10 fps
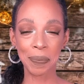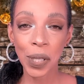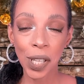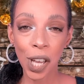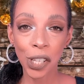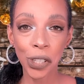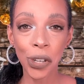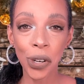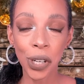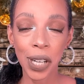It's on
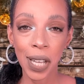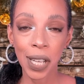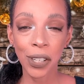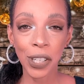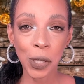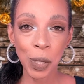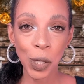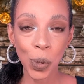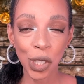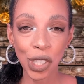your Christmas
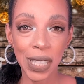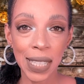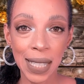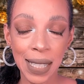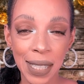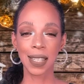wish list.